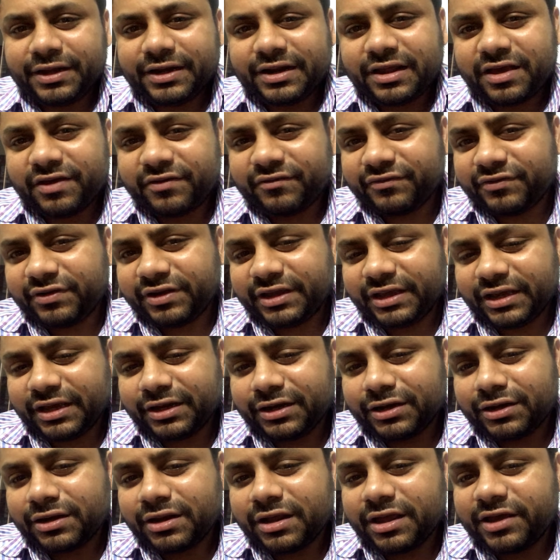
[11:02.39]
in
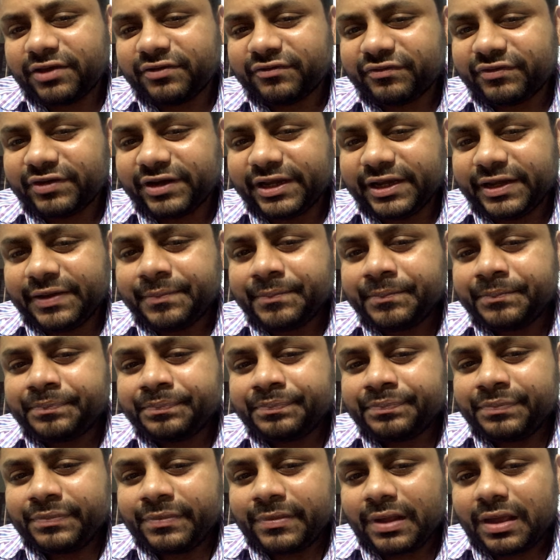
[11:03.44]
every
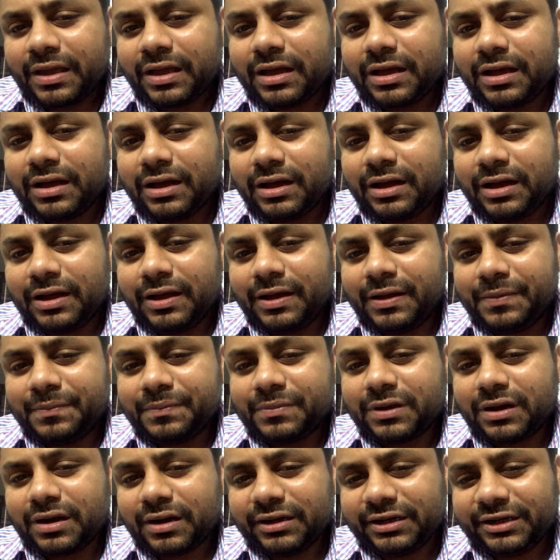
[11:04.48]

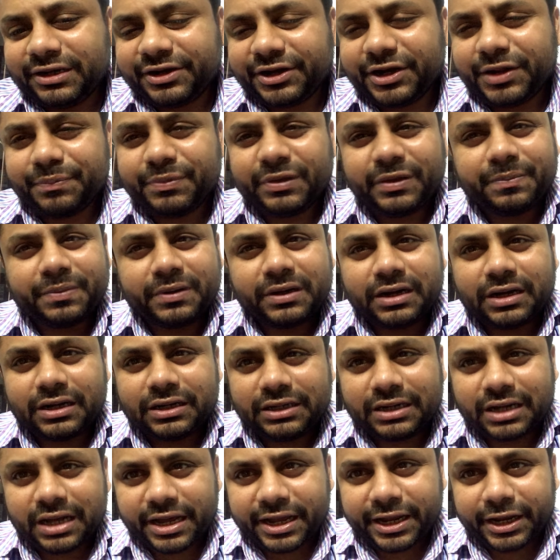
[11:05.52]
country people are
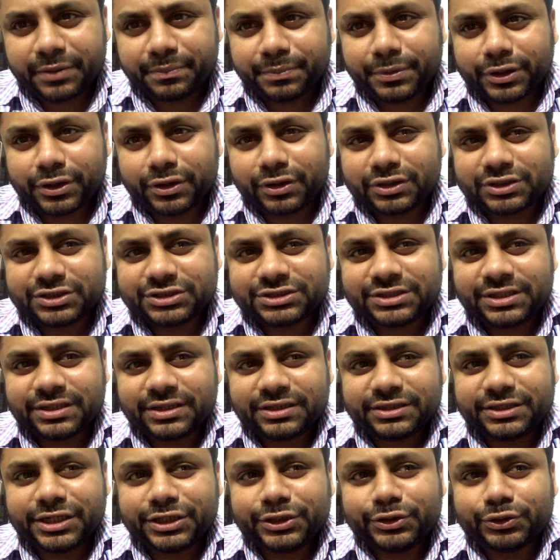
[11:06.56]
dying because
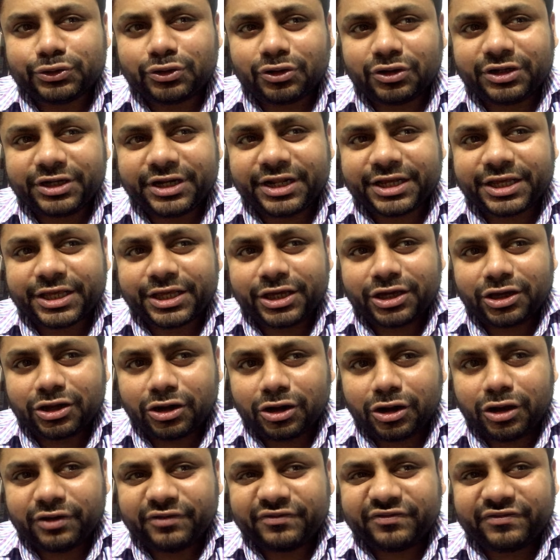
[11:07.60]
they do not take care
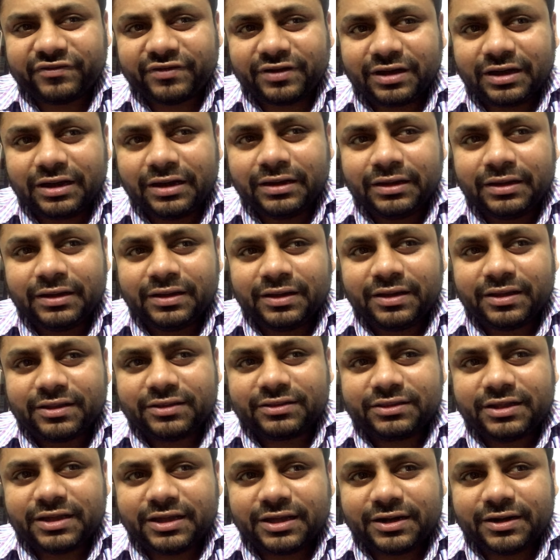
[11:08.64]
of
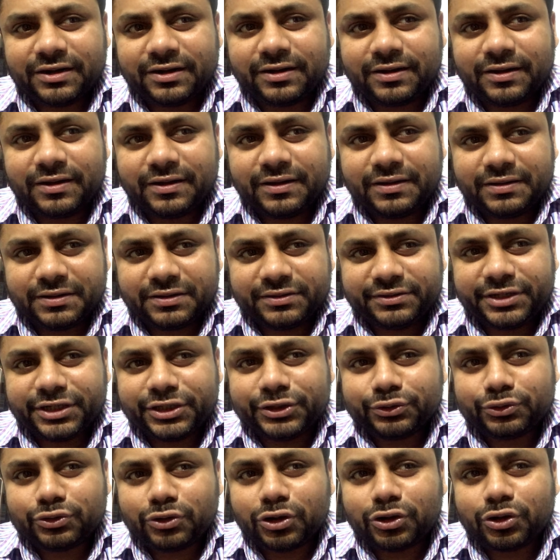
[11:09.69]
they
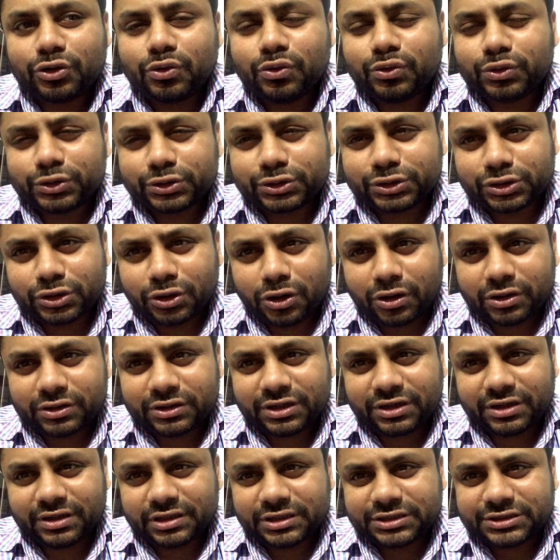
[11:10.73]
do not go to the
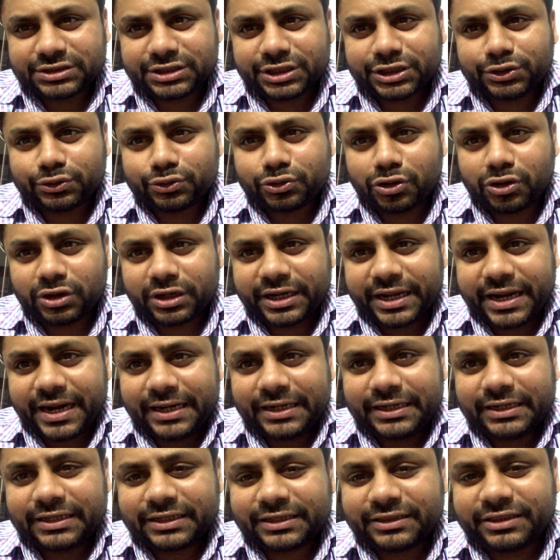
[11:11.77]
doctors, they do not
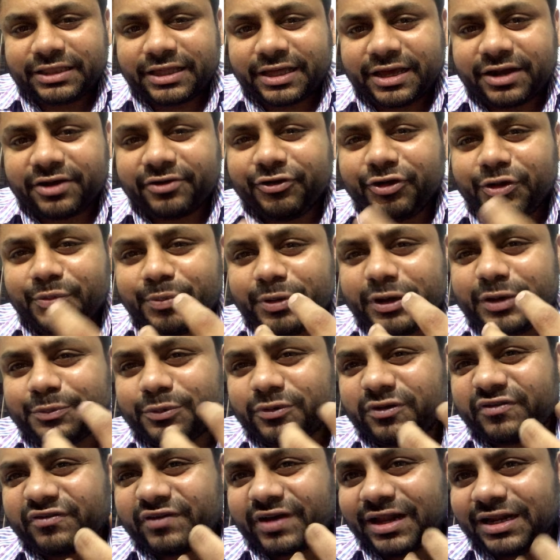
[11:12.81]
get their lipid
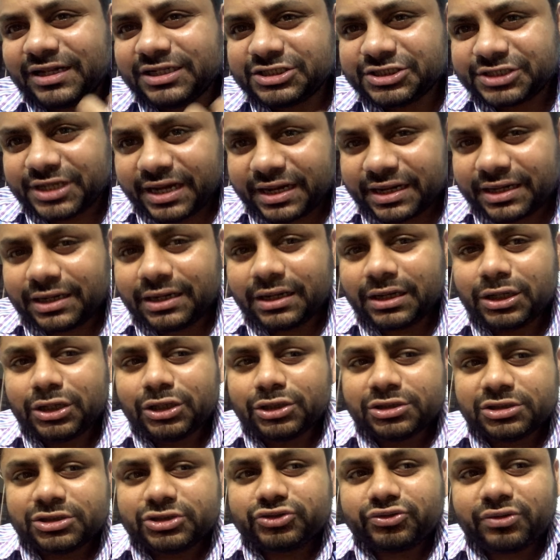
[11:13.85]
profile checked.
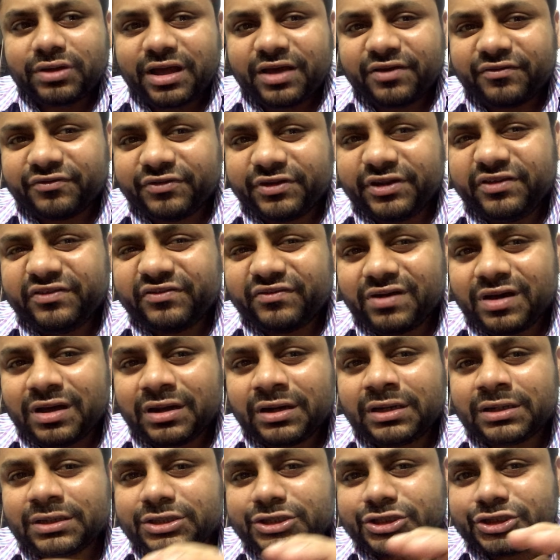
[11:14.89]
So
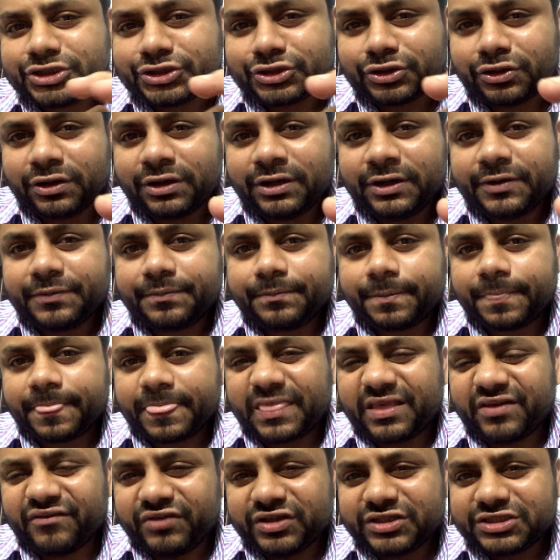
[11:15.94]
everyone should
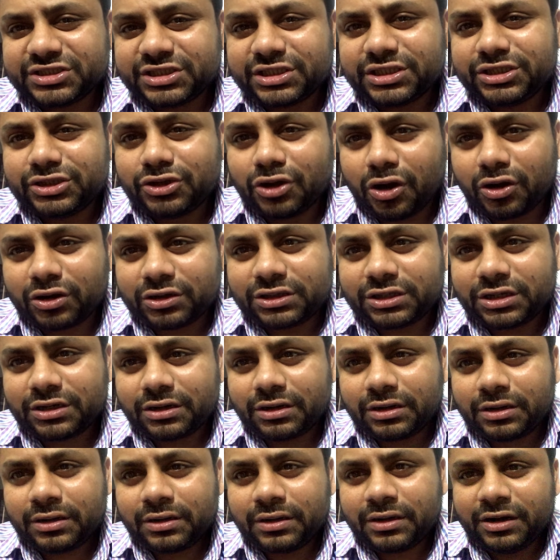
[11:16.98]
visit
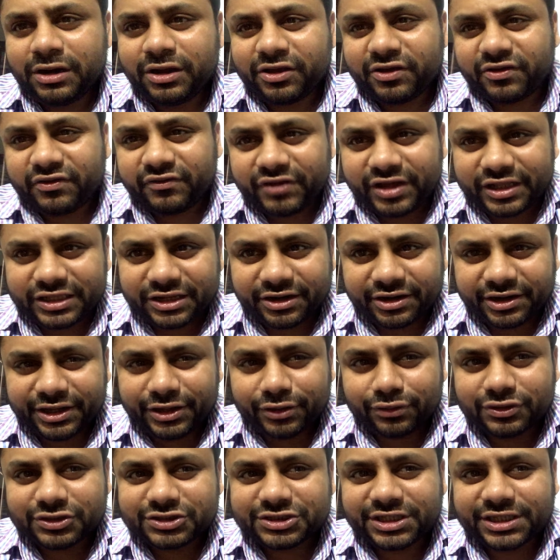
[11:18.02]
doctor, whether
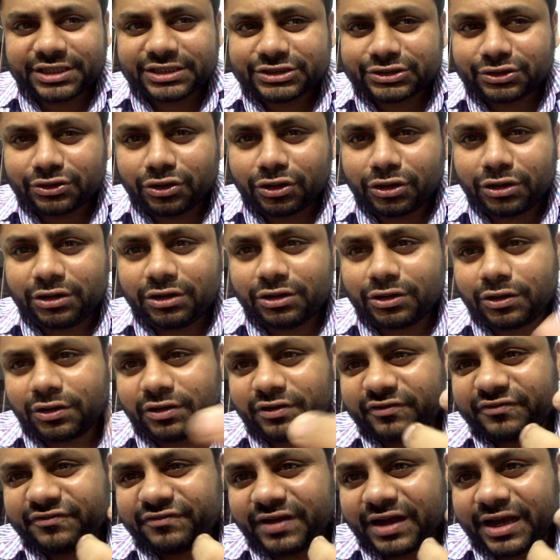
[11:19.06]
he or she is good
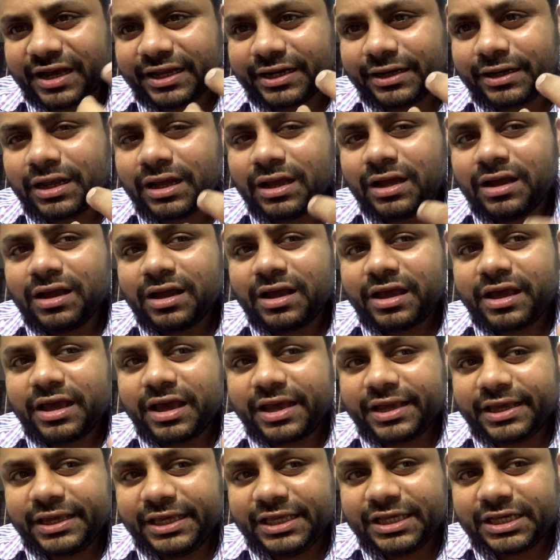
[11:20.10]
or fine.
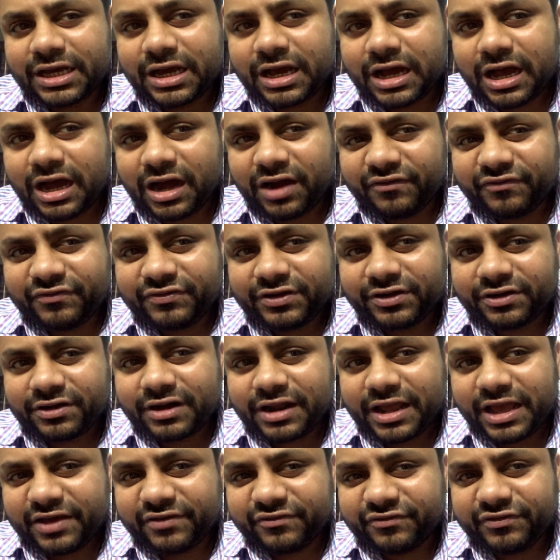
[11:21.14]

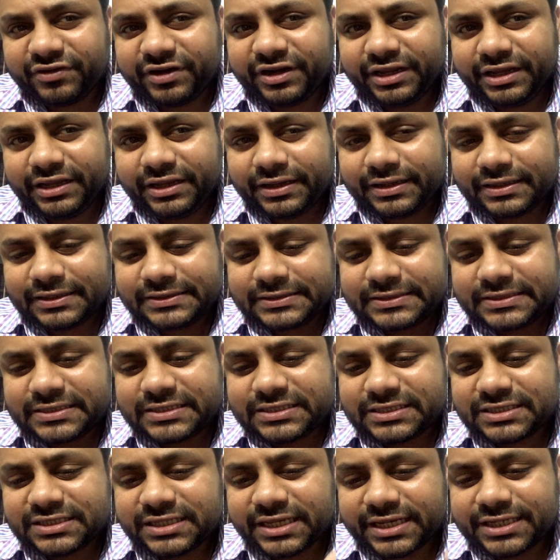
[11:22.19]
After every
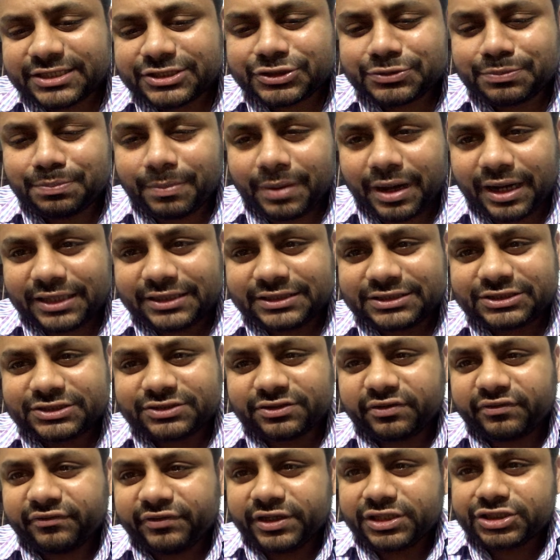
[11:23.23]
6 months
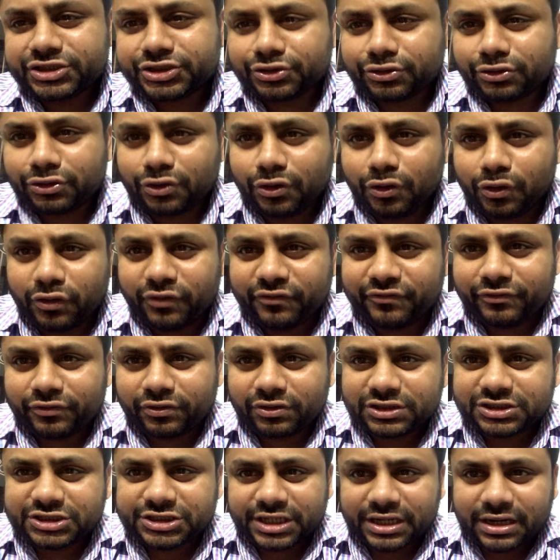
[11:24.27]
we should go
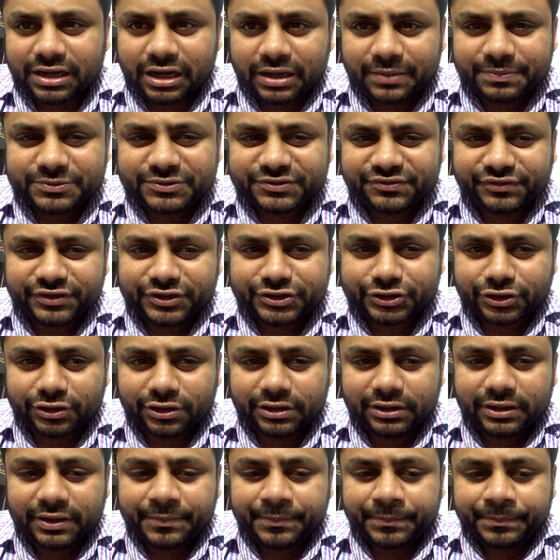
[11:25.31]
for checkups, we
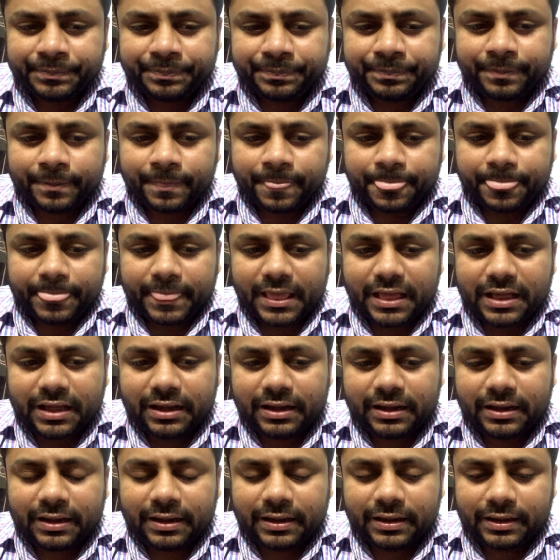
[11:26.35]
should
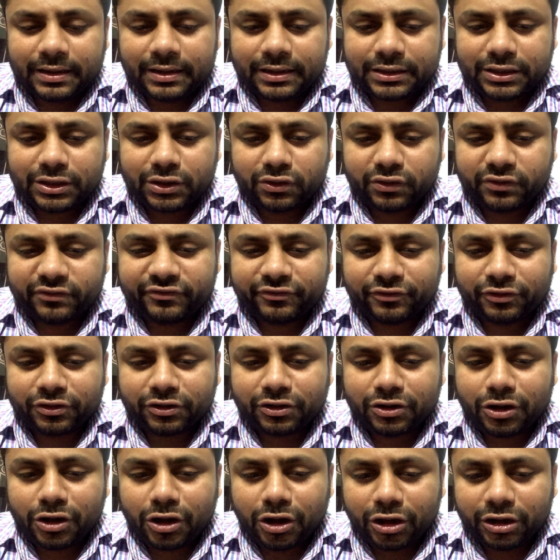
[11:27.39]
go
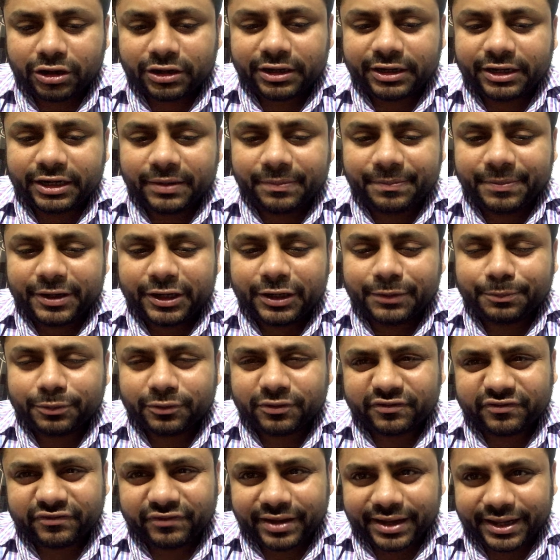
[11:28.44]
for our lipid
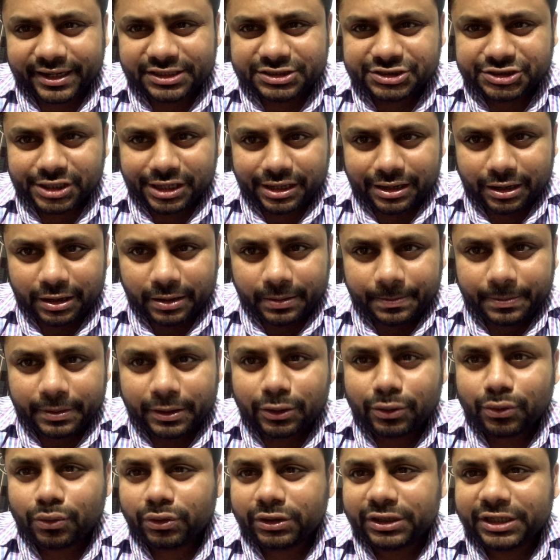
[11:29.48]
profile checkup.
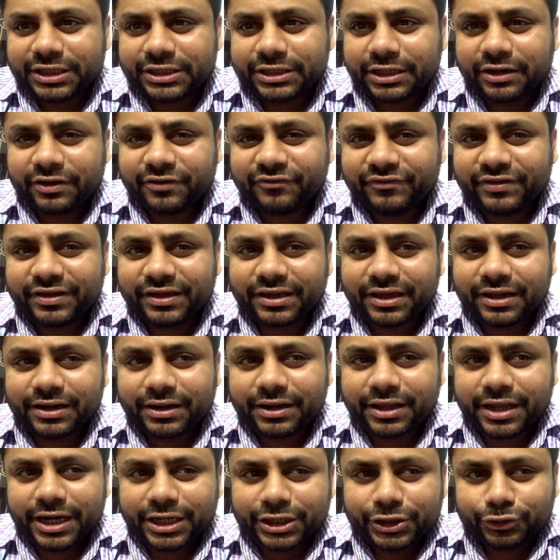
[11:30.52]
Only then we
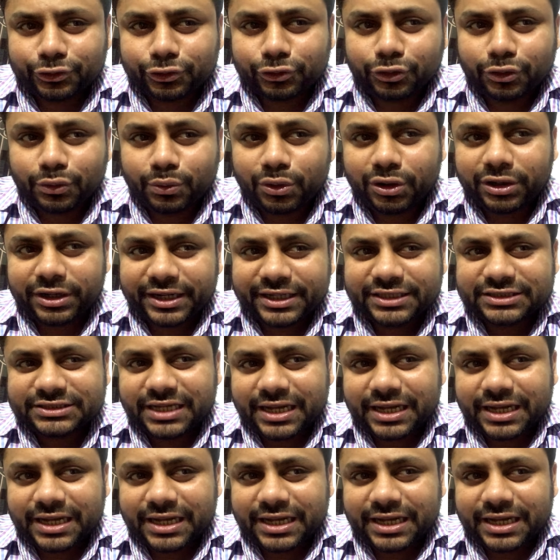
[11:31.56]
can get to know what